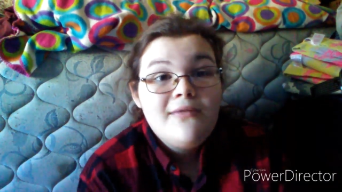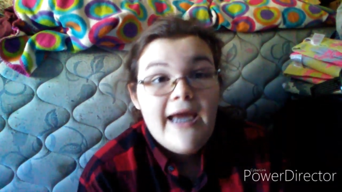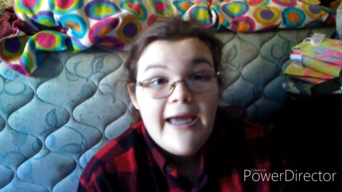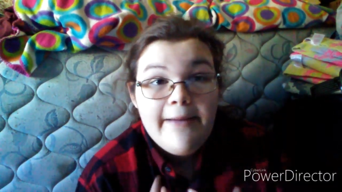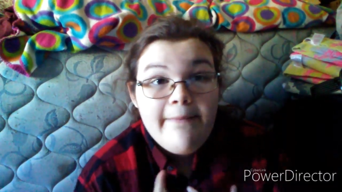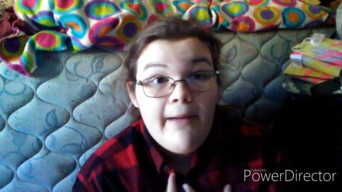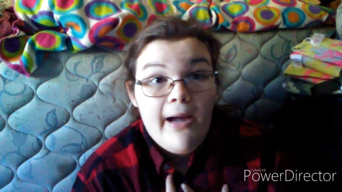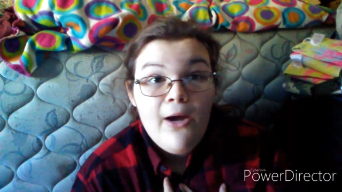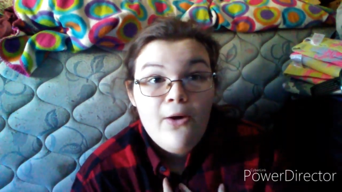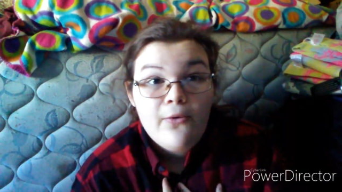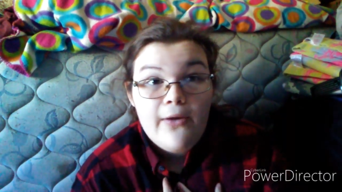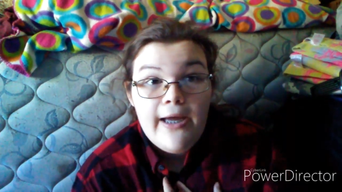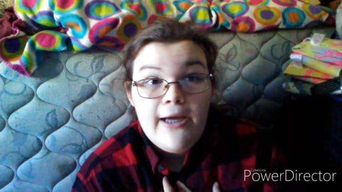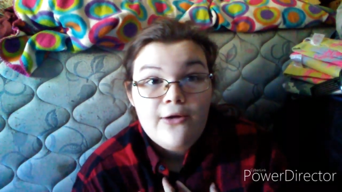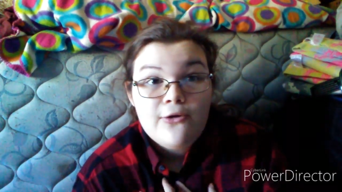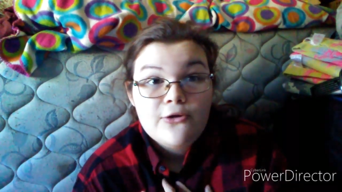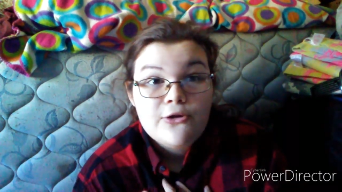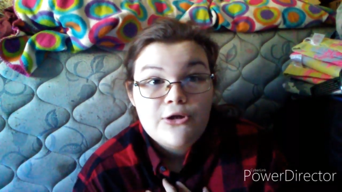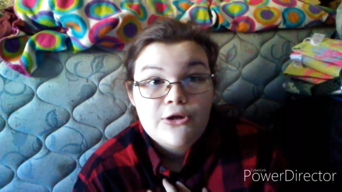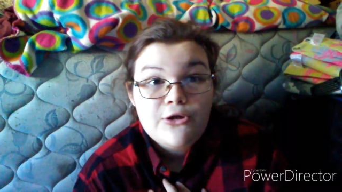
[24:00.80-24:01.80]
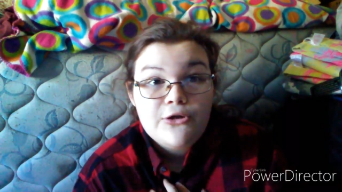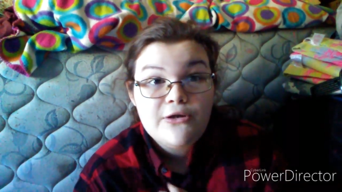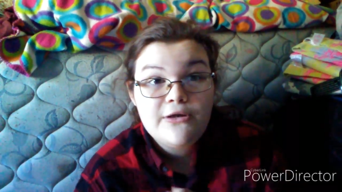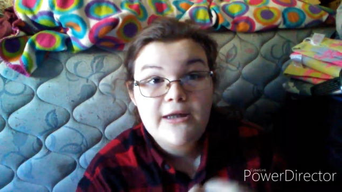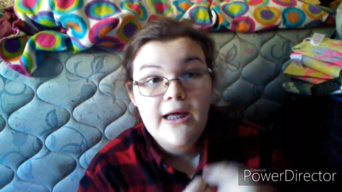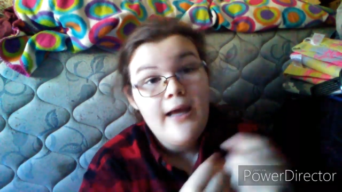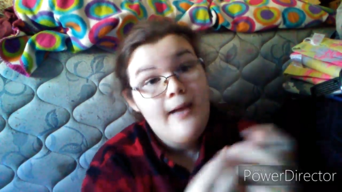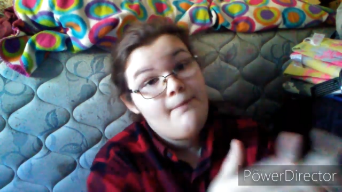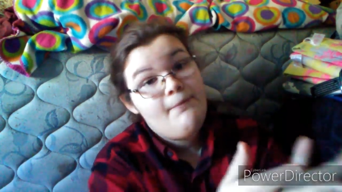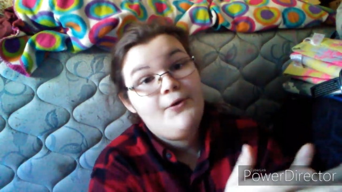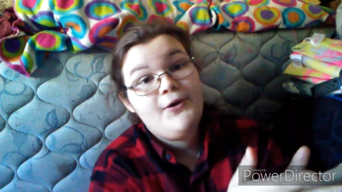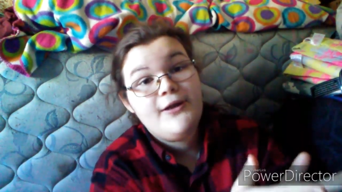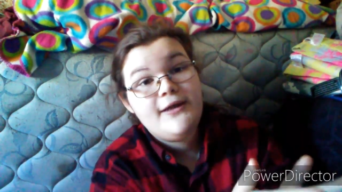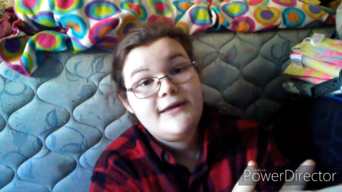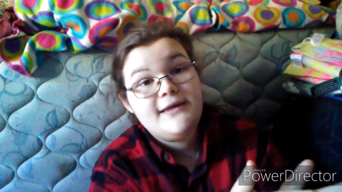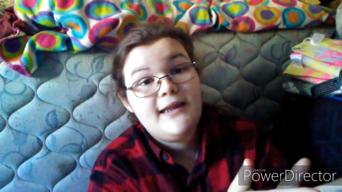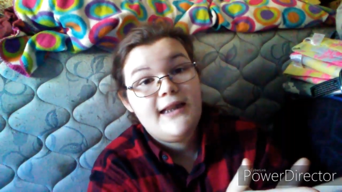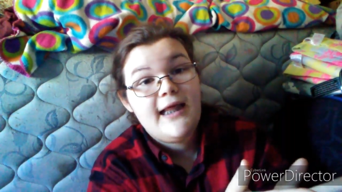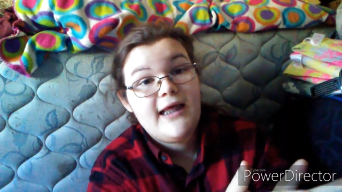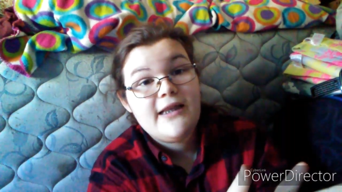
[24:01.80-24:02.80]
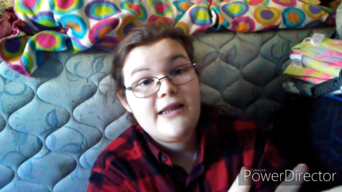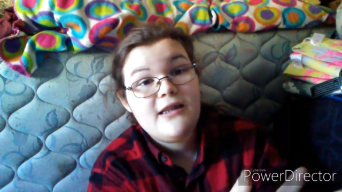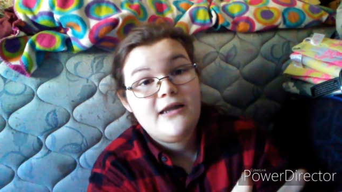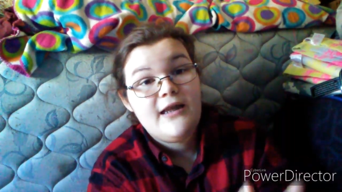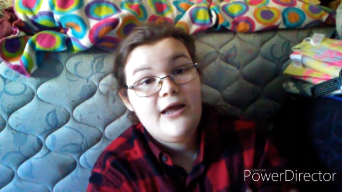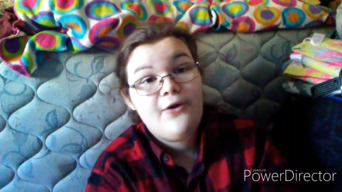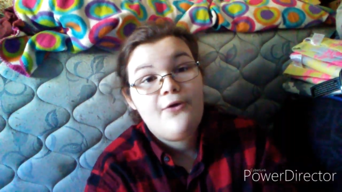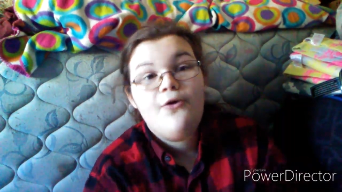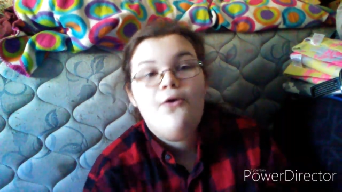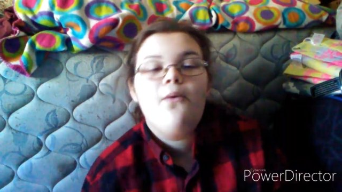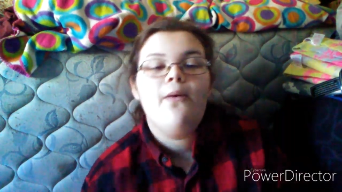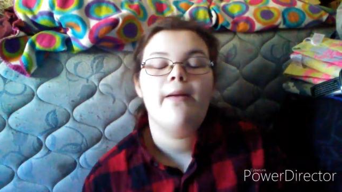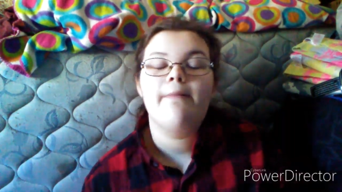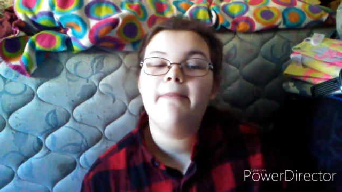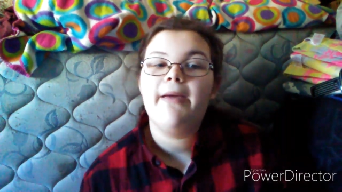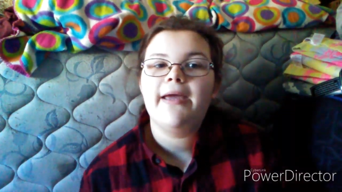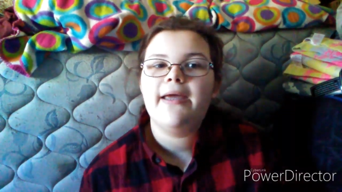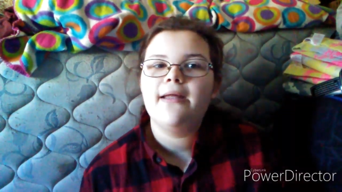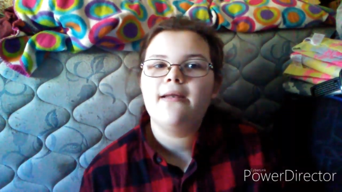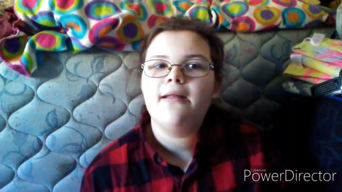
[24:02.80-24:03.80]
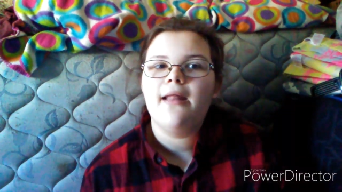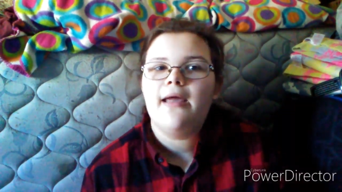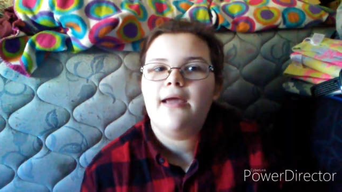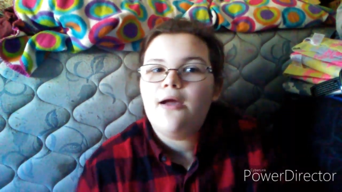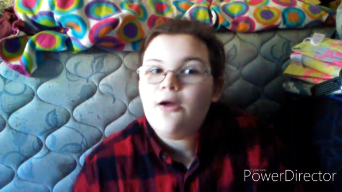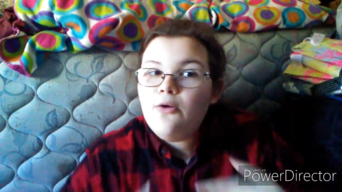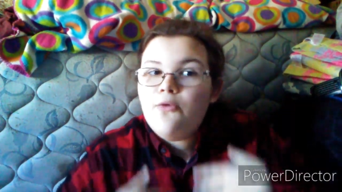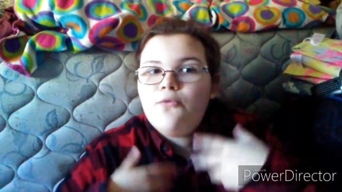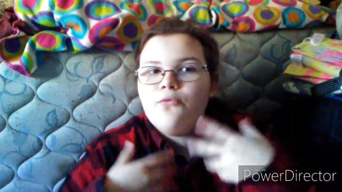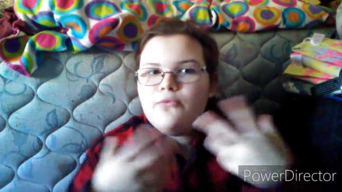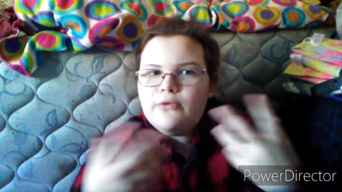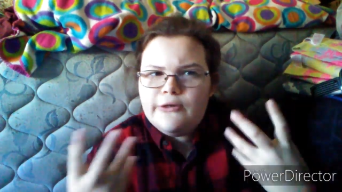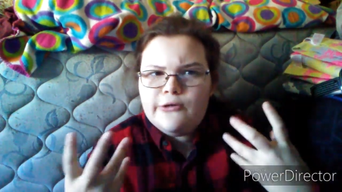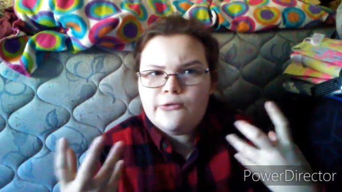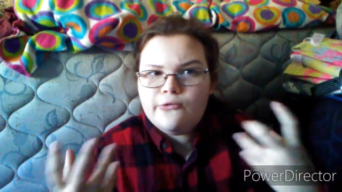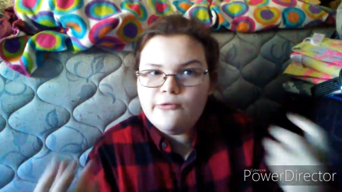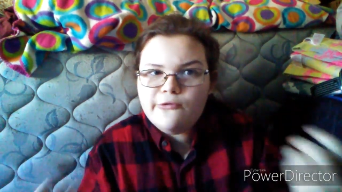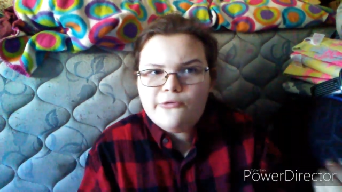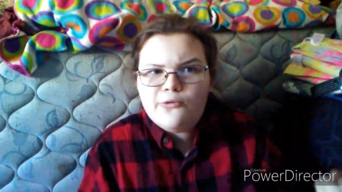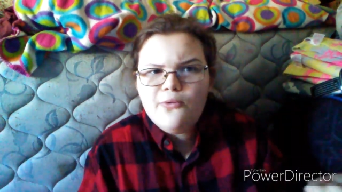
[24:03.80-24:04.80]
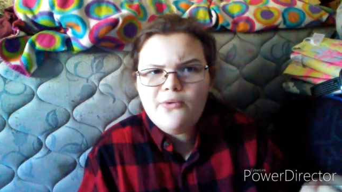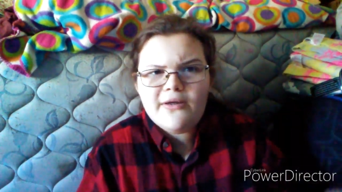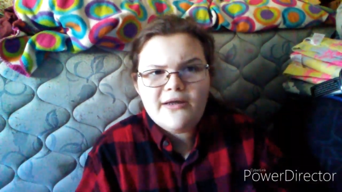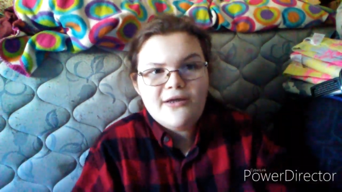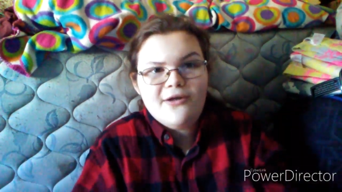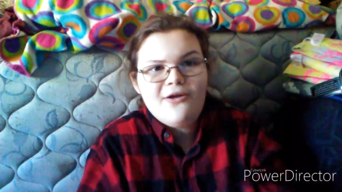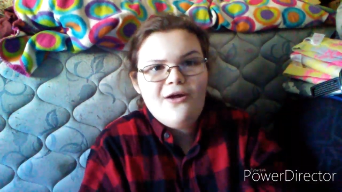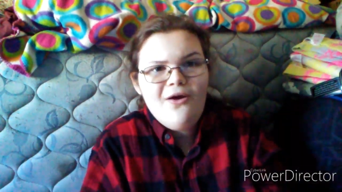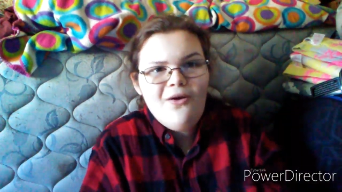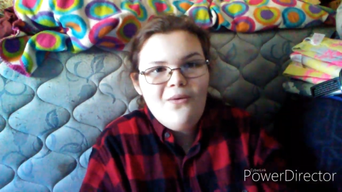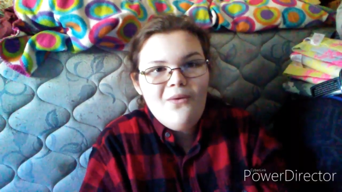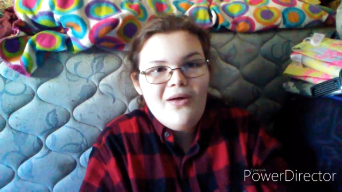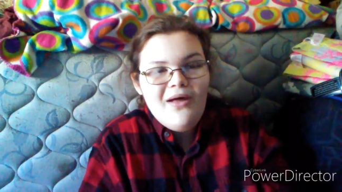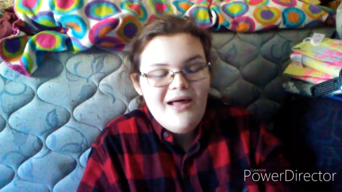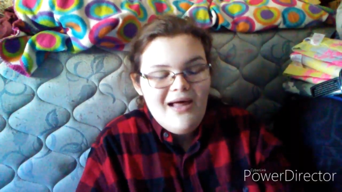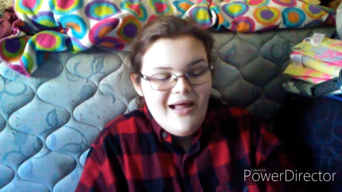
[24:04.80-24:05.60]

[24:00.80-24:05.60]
take my own characters, put into that scenario, and make it, like, an original story, you know?